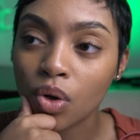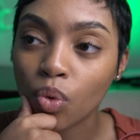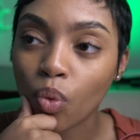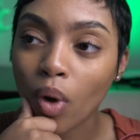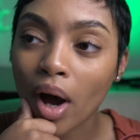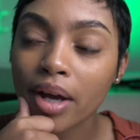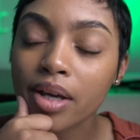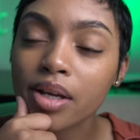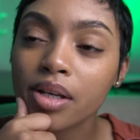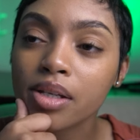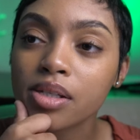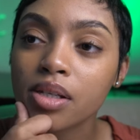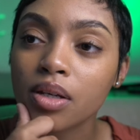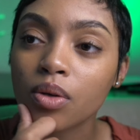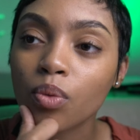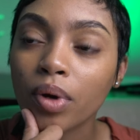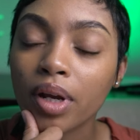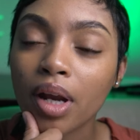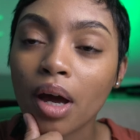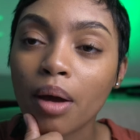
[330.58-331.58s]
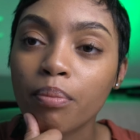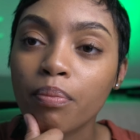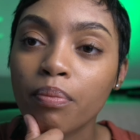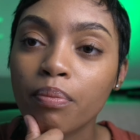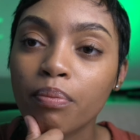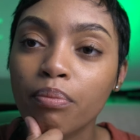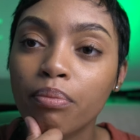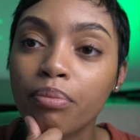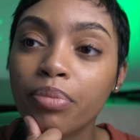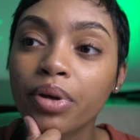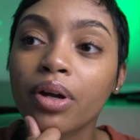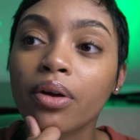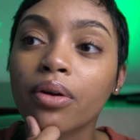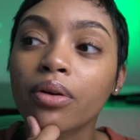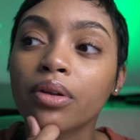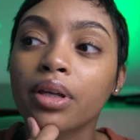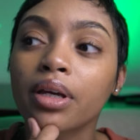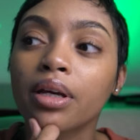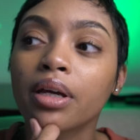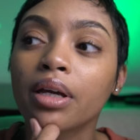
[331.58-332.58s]
Why is it when I'm
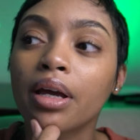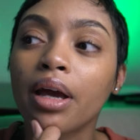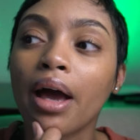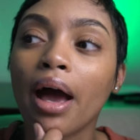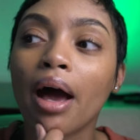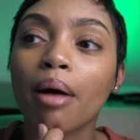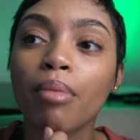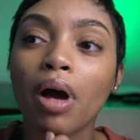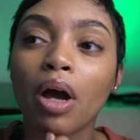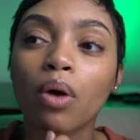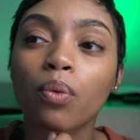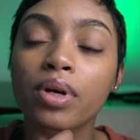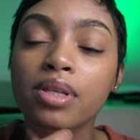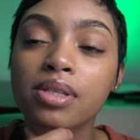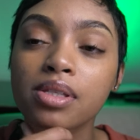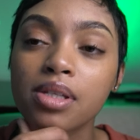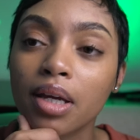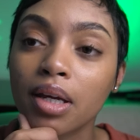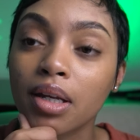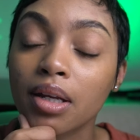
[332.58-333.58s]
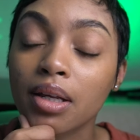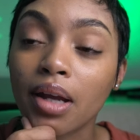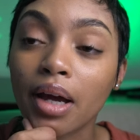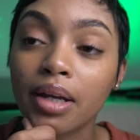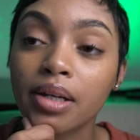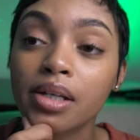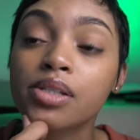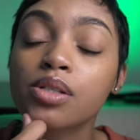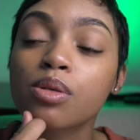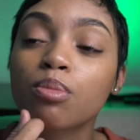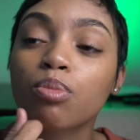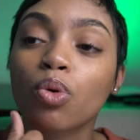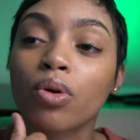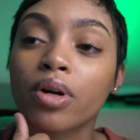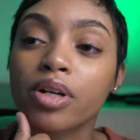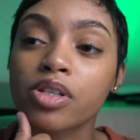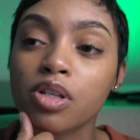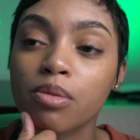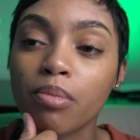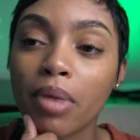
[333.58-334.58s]
barely at my wits' end and I need to pour
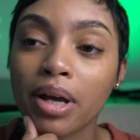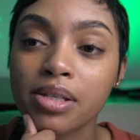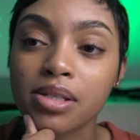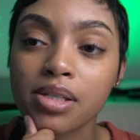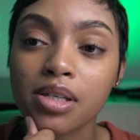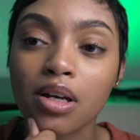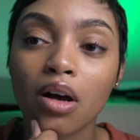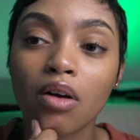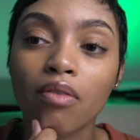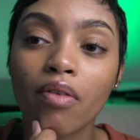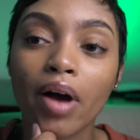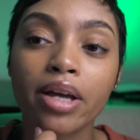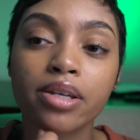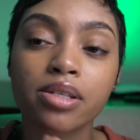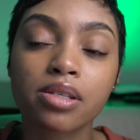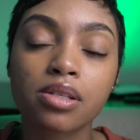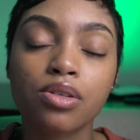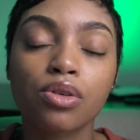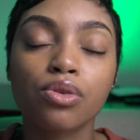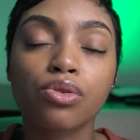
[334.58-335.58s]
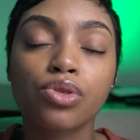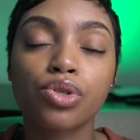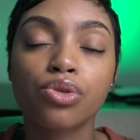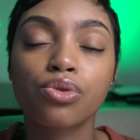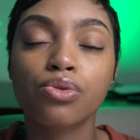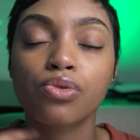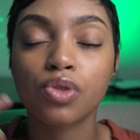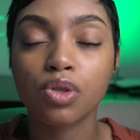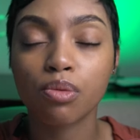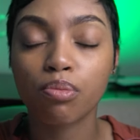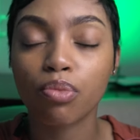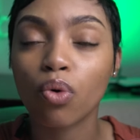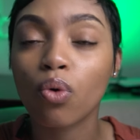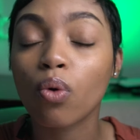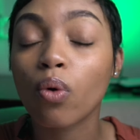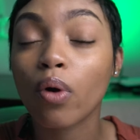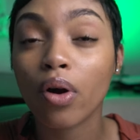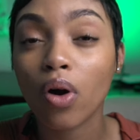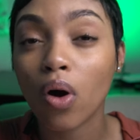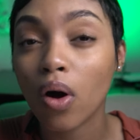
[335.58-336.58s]
into myself, I still choose to
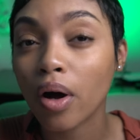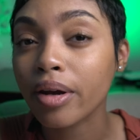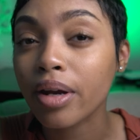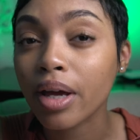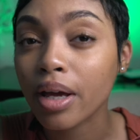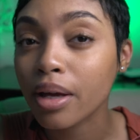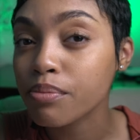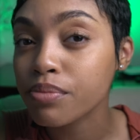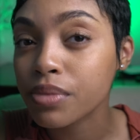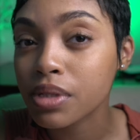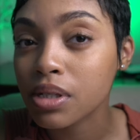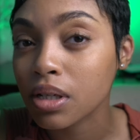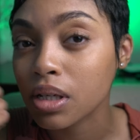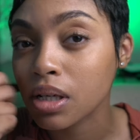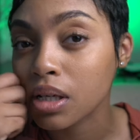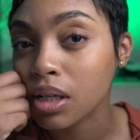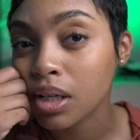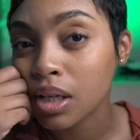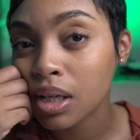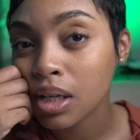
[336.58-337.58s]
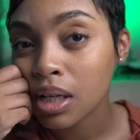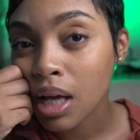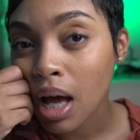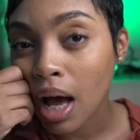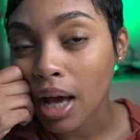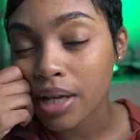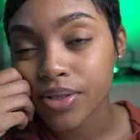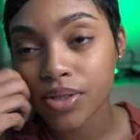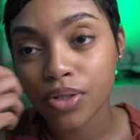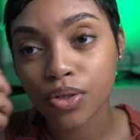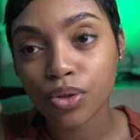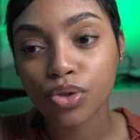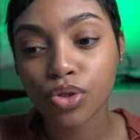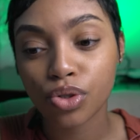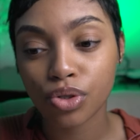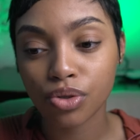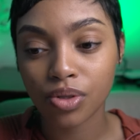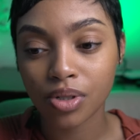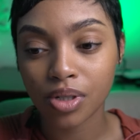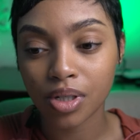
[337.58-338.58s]
pour on empty? I still
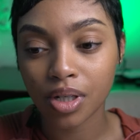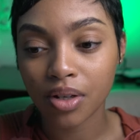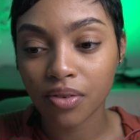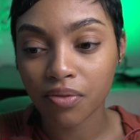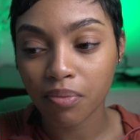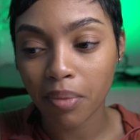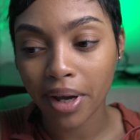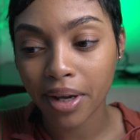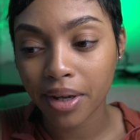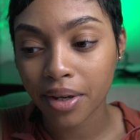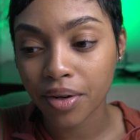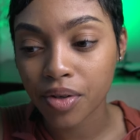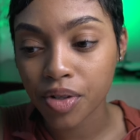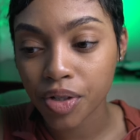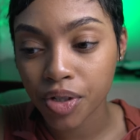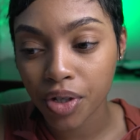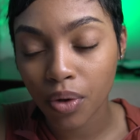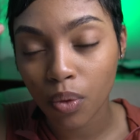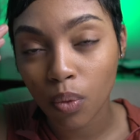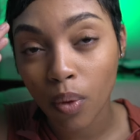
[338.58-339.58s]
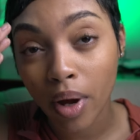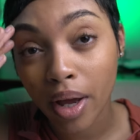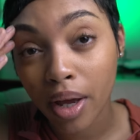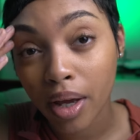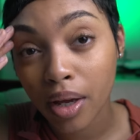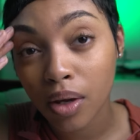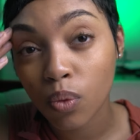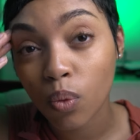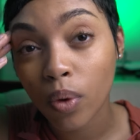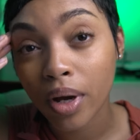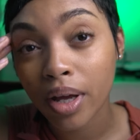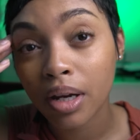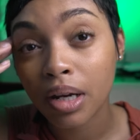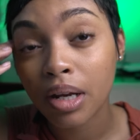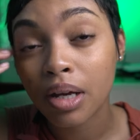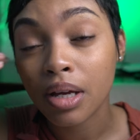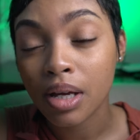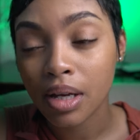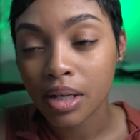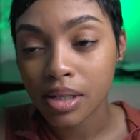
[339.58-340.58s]
choose to give my energy away
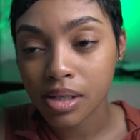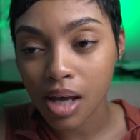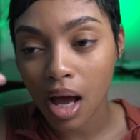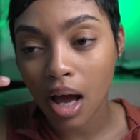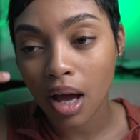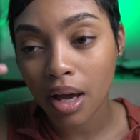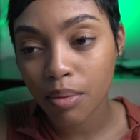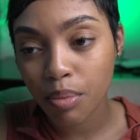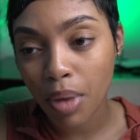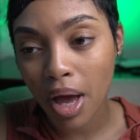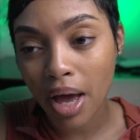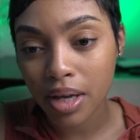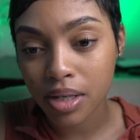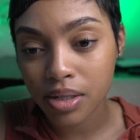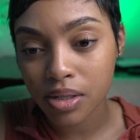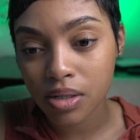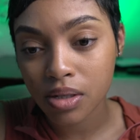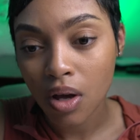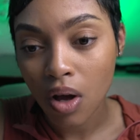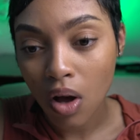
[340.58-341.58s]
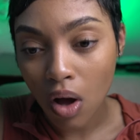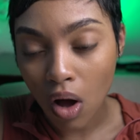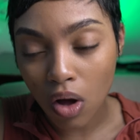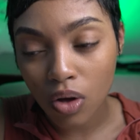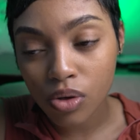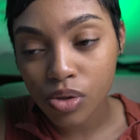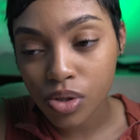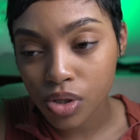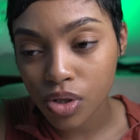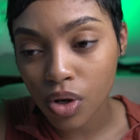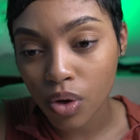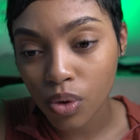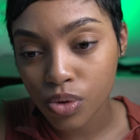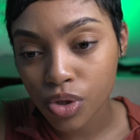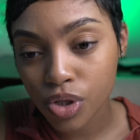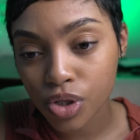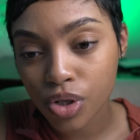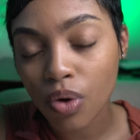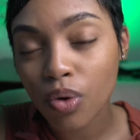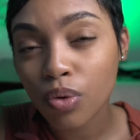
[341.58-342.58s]
when time has also
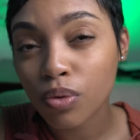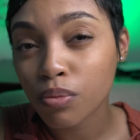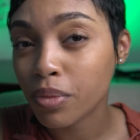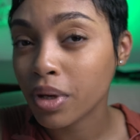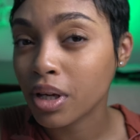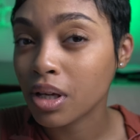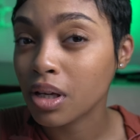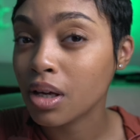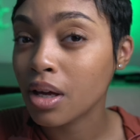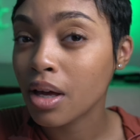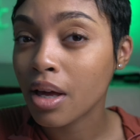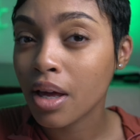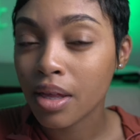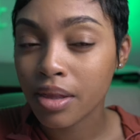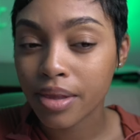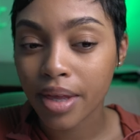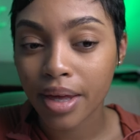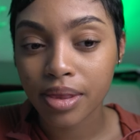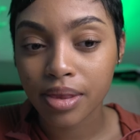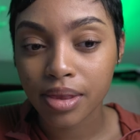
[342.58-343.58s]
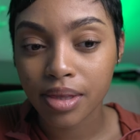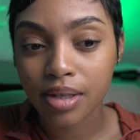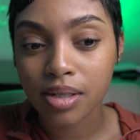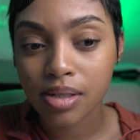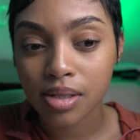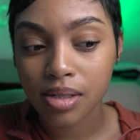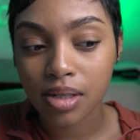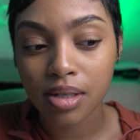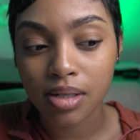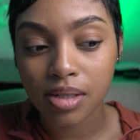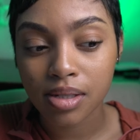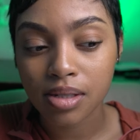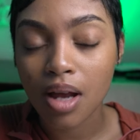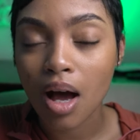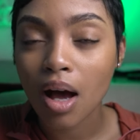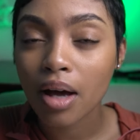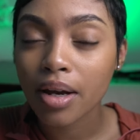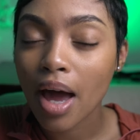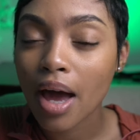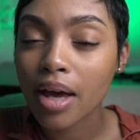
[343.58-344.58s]
shown me that this is
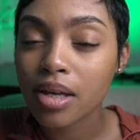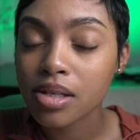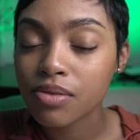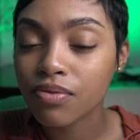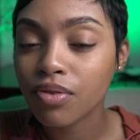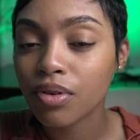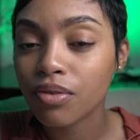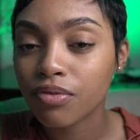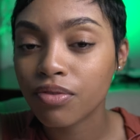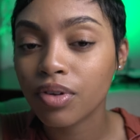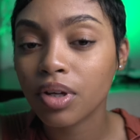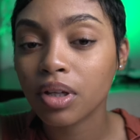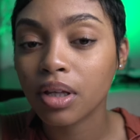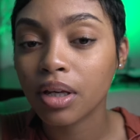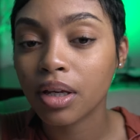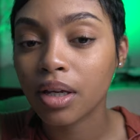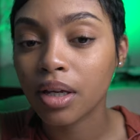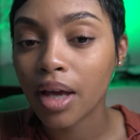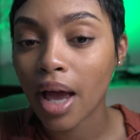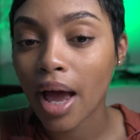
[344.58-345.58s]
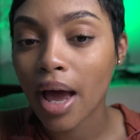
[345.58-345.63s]
not as fulfilling